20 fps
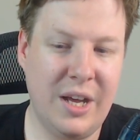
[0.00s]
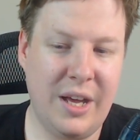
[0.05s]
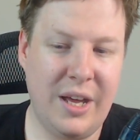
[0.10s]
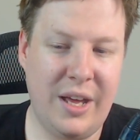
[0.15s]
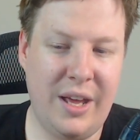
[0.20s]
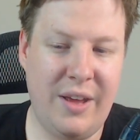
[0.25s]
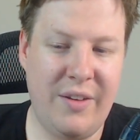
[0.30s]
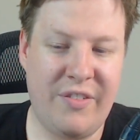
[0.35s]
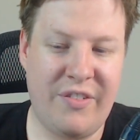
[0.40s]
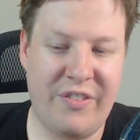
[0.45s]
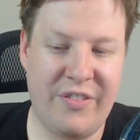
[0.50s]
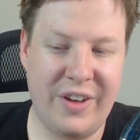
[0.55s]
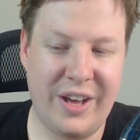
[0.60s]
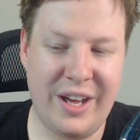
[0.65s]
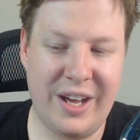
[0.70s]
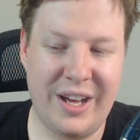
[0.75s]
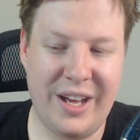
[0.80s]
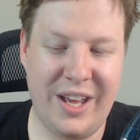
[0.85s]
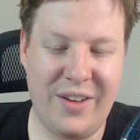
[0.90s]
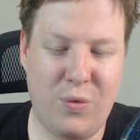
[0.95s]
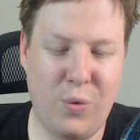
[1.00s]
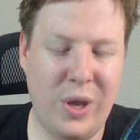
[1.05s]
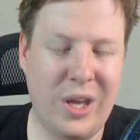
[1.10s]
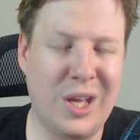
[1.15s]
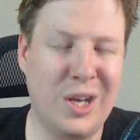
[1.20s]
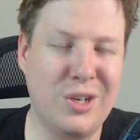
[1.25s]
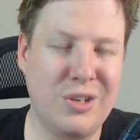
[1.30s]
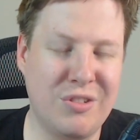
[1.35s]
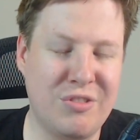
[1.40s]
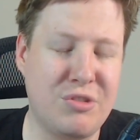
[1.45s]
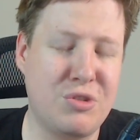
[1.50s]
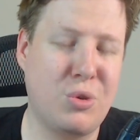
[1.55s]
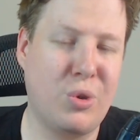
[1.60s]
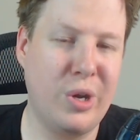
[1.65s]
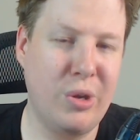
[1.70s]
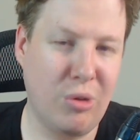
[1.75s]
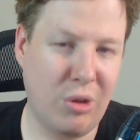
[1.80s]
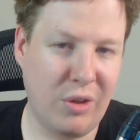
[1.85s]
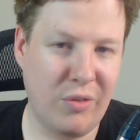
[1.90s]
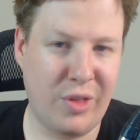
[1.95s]
if we can
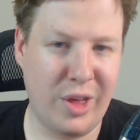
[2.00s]
destroy all of